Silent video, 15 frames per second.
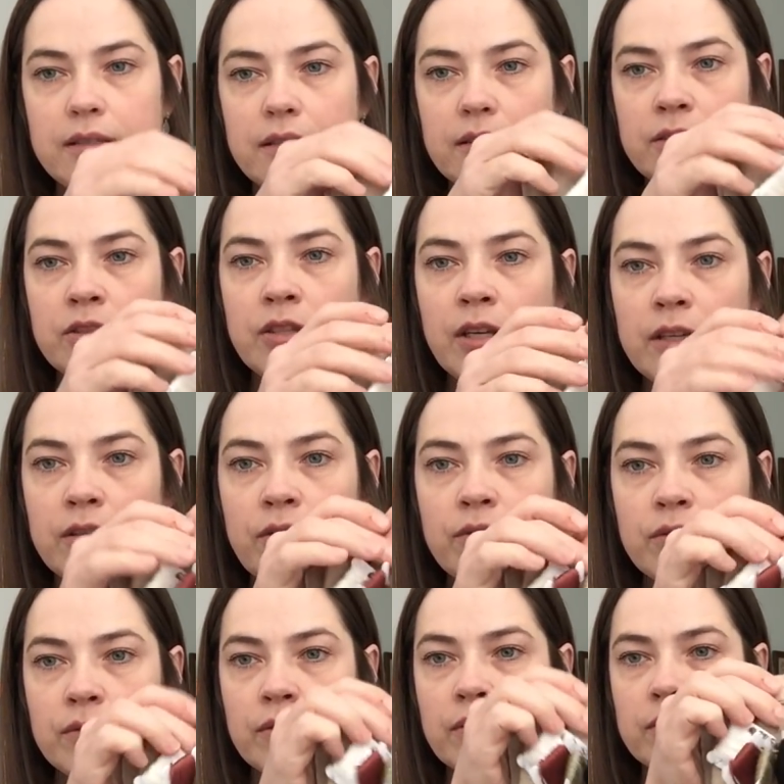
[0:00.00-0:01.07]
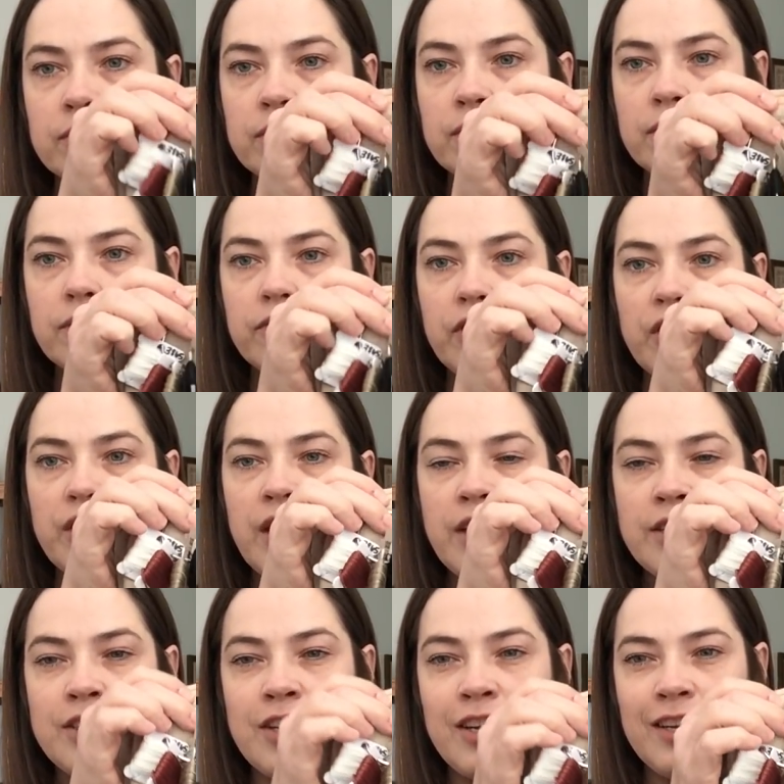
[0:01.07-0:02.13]
There's like no
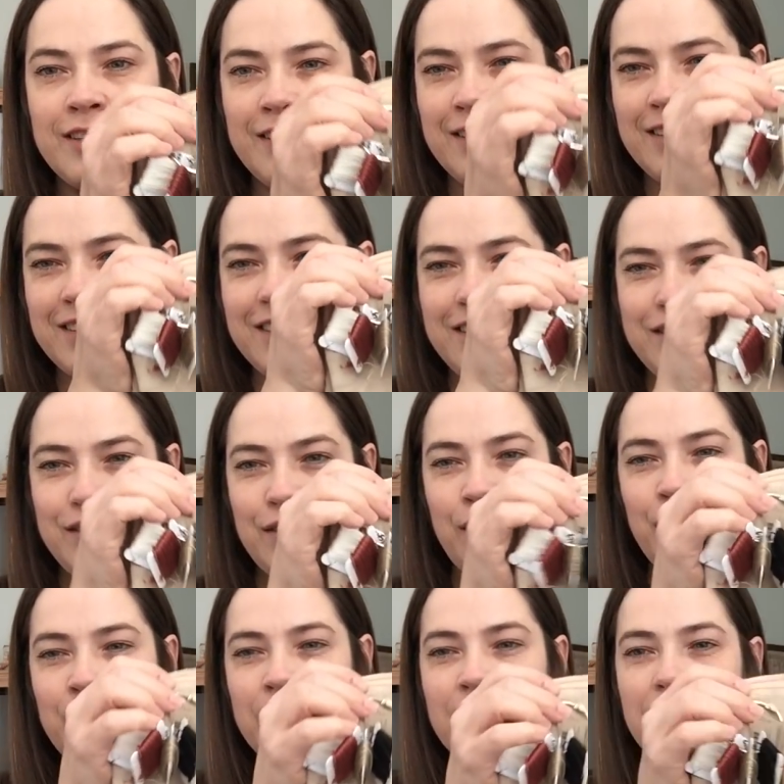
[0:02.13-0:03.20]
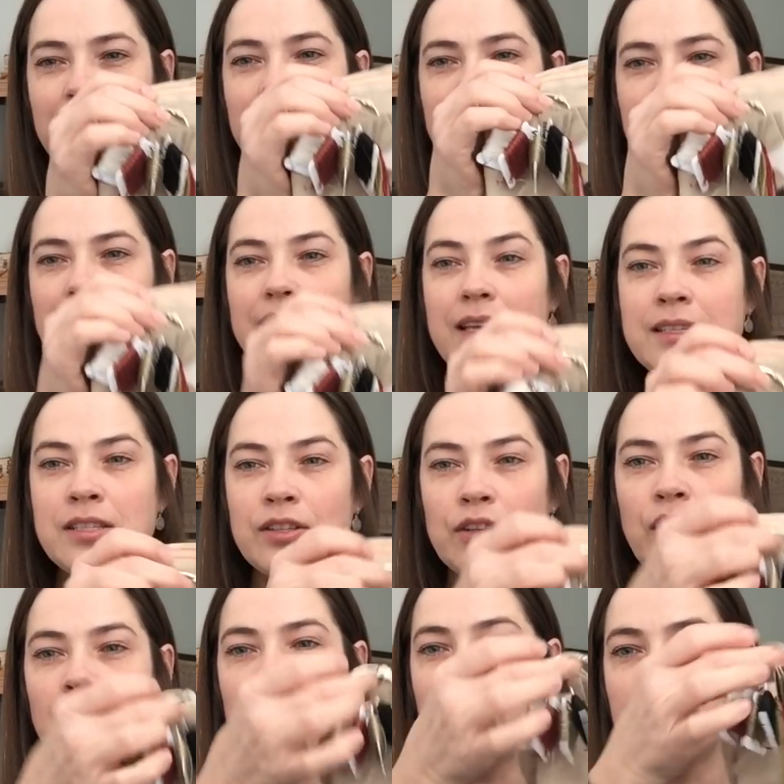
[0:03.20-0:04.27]
variation. So lesson
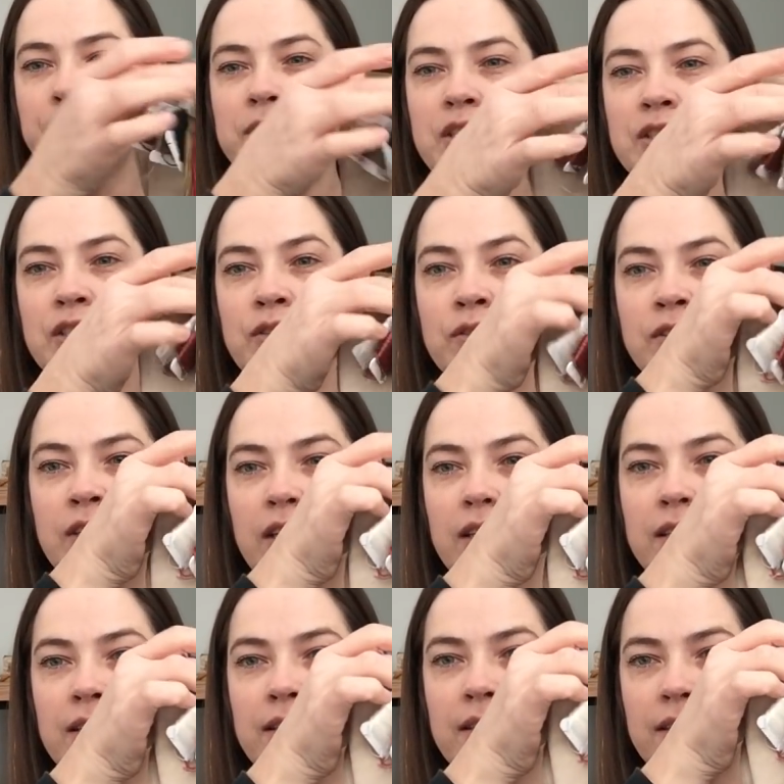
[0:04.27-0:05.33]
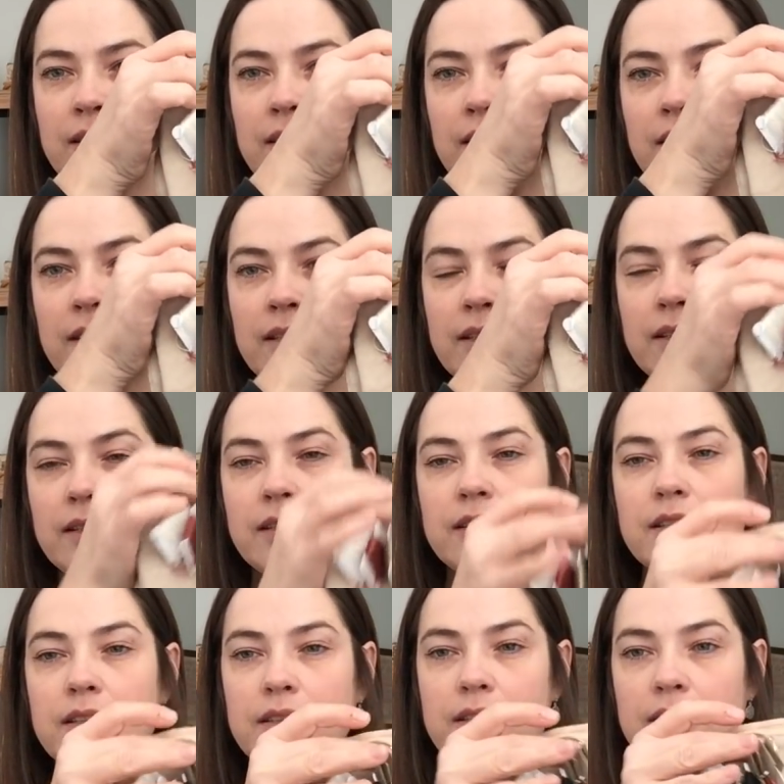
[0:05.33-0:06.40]
learned. I'm just using
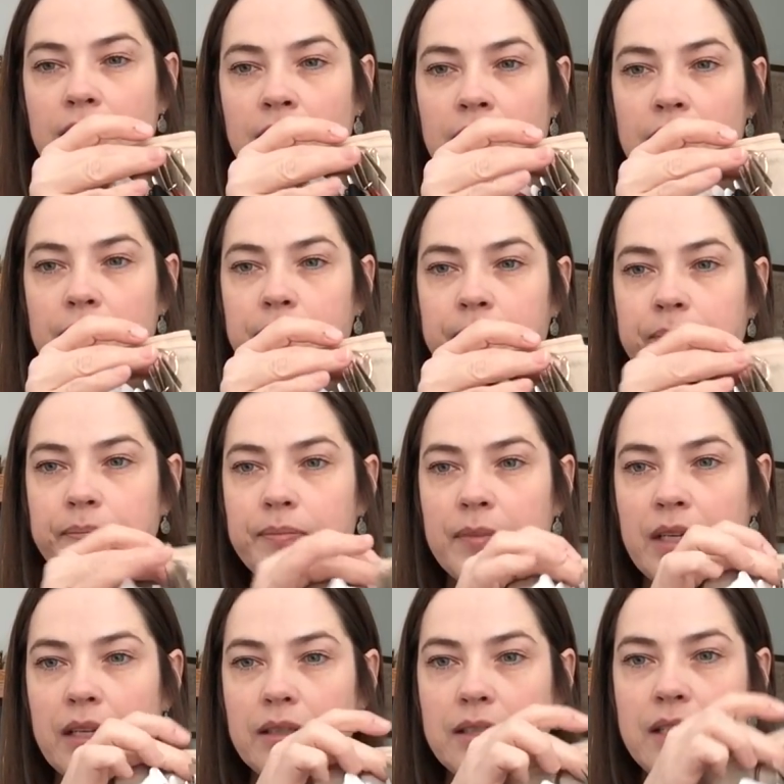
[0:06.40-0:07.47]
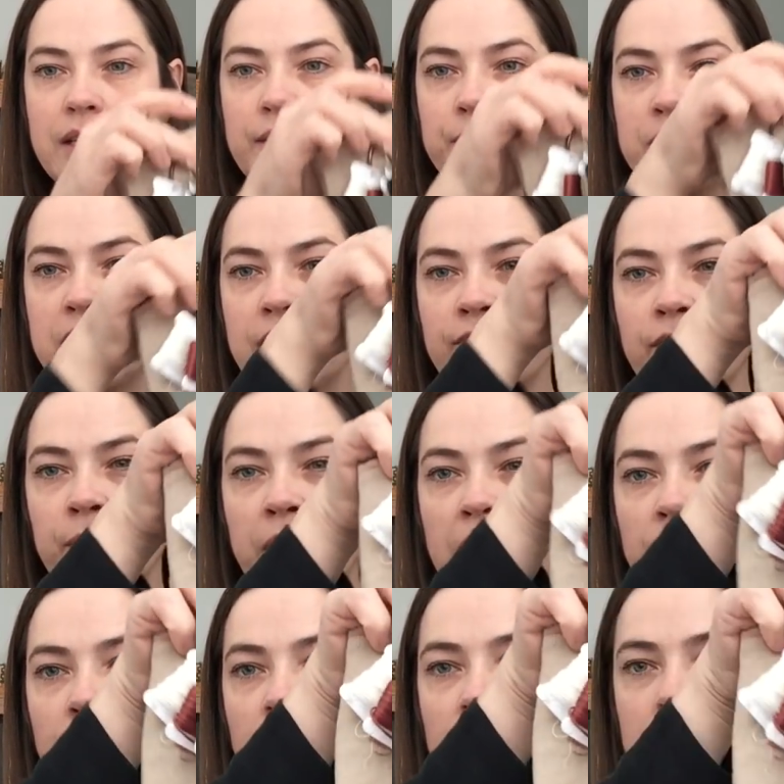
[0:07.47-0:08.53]
DMC from
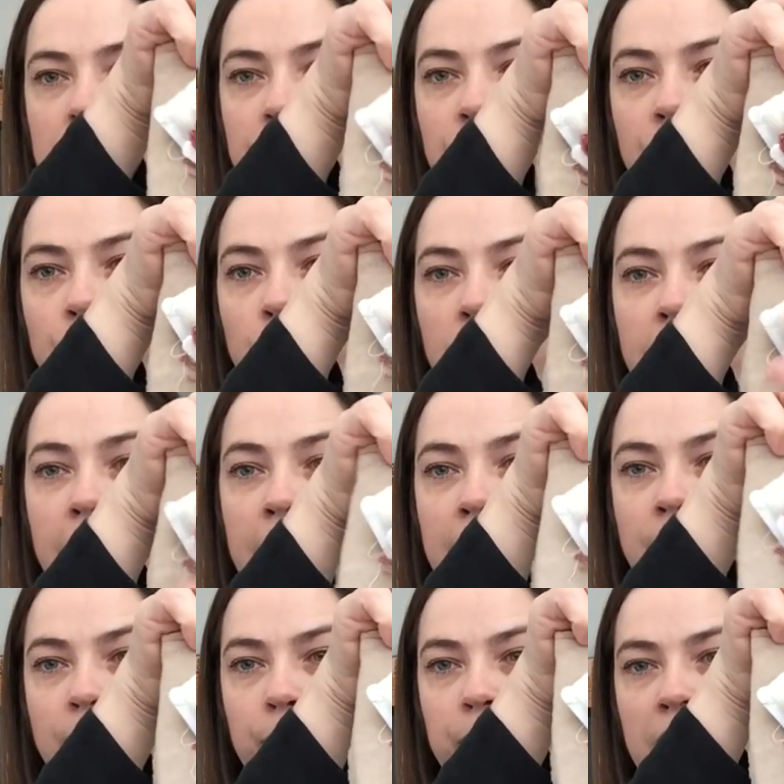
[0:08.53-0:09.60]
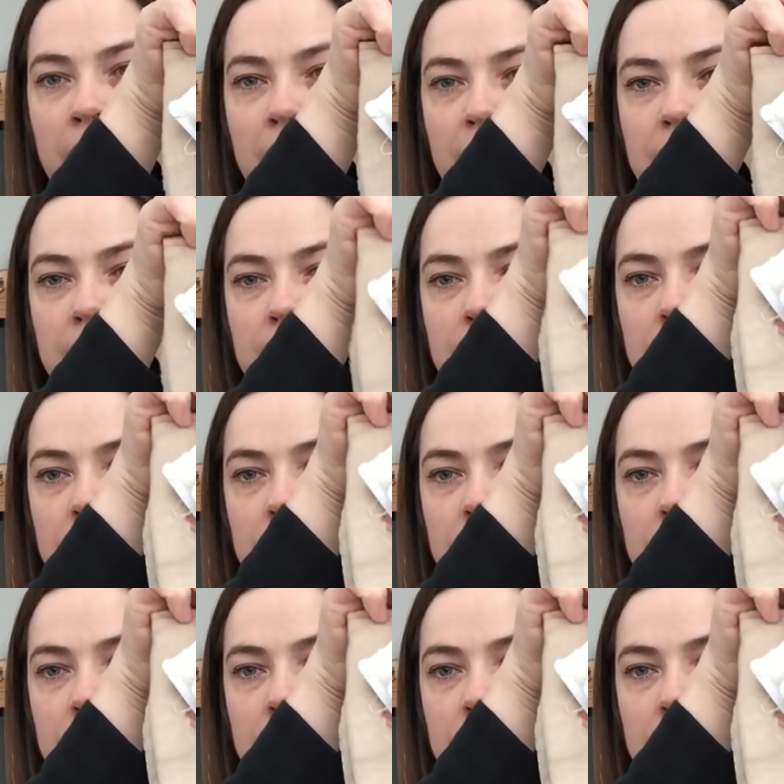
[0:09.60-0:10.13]
now on for the white and the black.